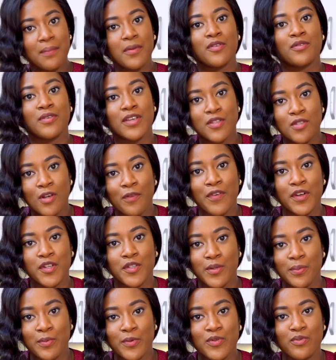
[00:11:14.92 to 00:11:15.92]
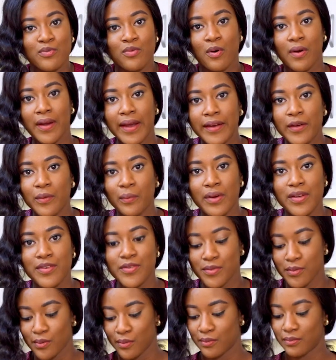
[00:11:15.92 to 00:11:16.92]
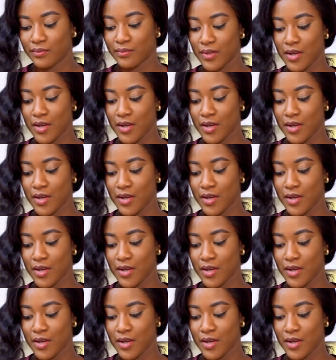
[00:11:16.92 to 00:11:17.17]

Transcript: I mean, you eat your vegetables raw anyway, so